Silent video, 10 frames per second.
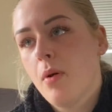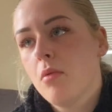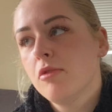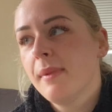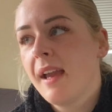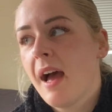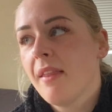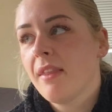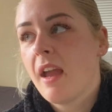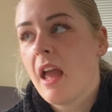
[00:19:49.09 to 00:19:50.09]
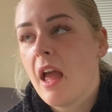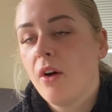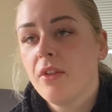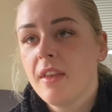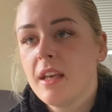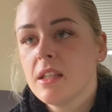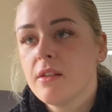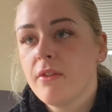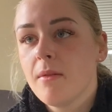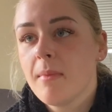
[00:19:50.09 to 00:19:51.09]
probably aren't the
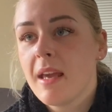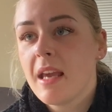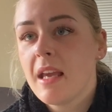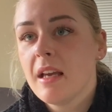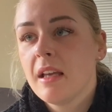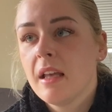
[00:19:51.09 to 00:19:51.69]
healthiest for me